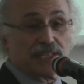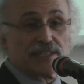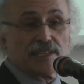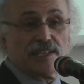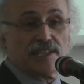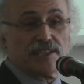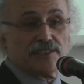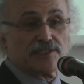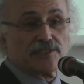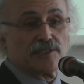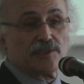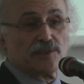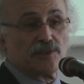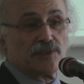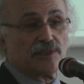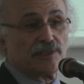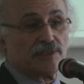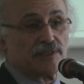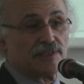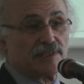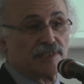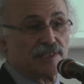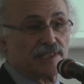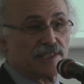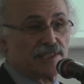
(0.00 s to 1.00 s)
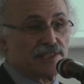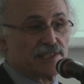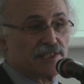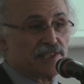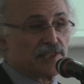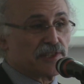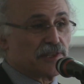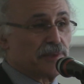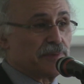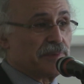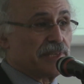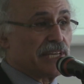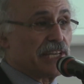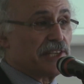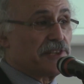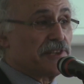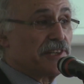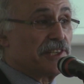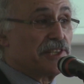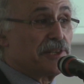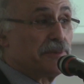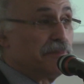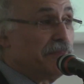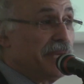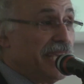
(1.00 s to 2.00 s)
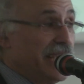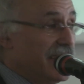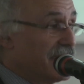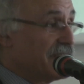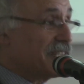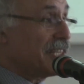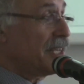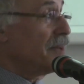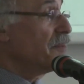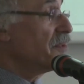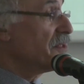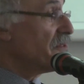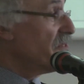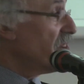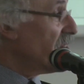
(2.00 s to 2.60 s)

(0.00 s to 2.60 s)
mental health law is discriminatory. To me, it seems